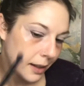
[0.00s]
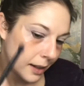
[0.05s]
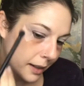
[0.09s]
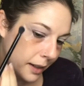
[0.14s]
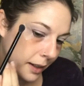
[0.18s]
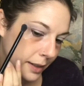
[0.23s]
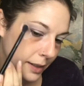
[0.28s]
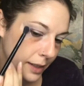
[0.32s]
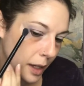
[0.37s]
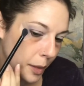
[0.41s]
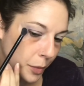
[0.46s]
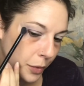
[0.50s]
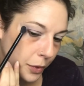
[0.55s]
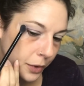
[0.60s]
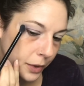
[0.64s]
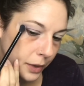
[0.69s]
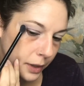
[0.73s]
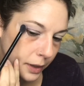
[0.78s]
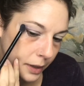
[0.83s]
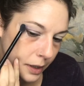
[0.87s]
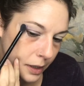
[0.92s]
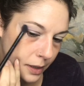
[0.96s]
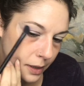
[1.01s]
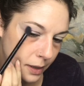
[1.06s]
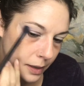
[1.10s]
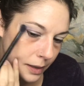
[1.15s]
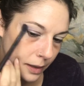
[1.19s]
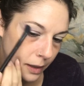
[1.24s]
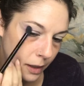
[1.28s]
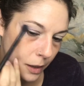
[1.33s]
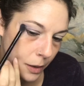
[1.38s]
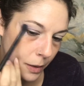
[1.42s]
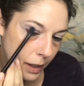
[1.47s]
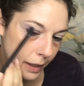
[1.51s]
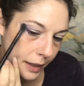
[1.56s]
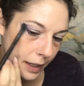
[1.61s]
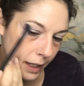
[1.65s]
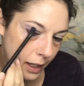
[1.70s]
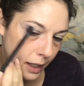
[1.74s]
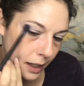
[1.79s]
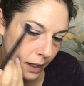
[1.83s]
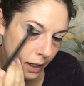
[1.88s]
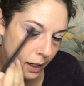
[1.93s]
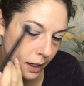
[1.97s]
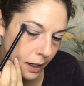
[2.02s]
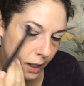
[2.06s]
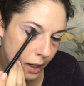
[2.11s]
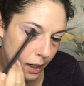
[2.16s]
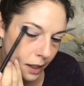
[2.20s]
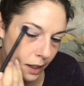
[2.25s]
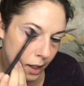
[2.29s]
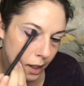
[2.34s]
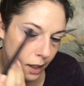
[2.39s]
because I'm really slow on the editing.